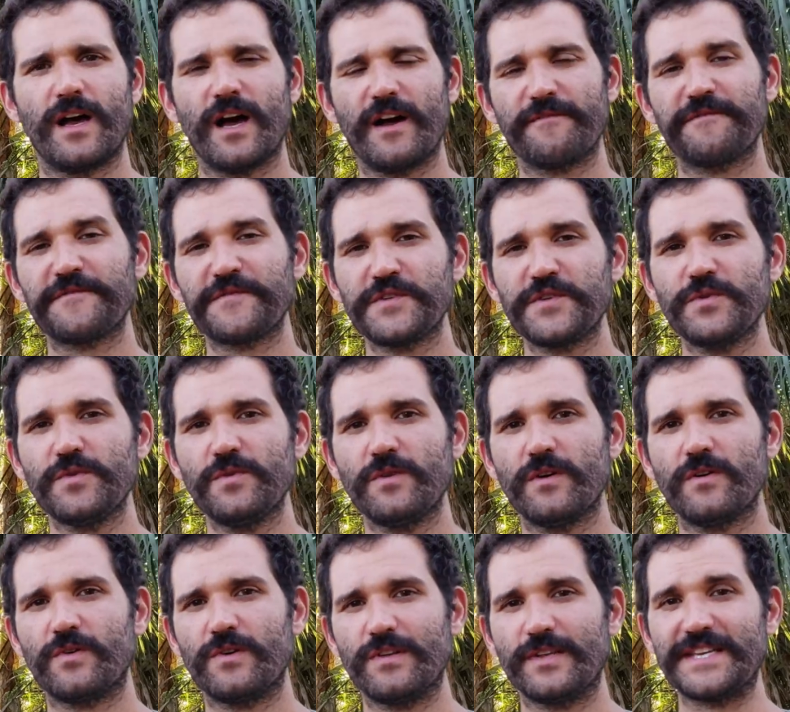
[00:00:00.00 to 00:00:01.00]
A few
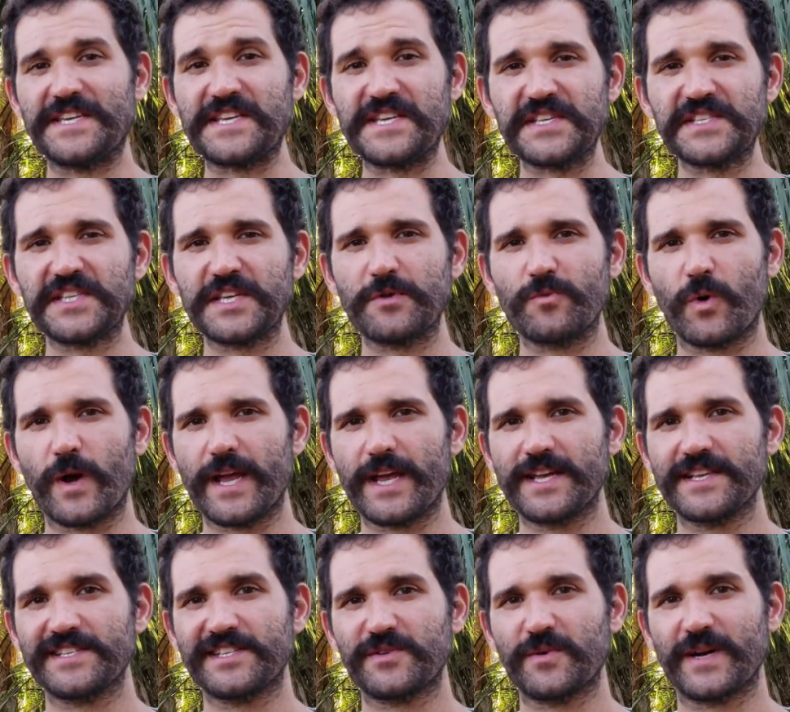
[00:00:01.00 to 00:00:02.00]
really easy
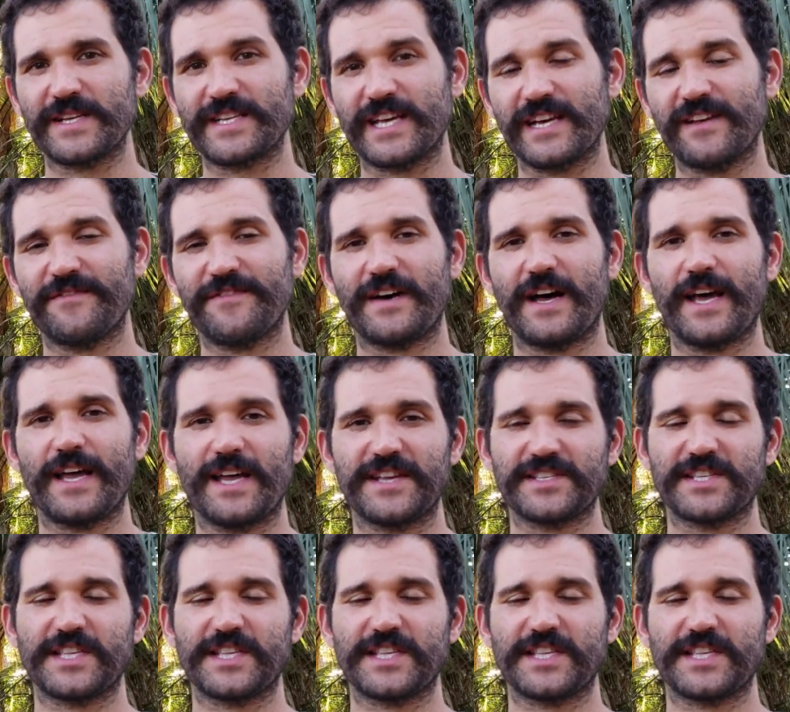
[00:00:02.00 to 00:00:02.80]
ways to identify a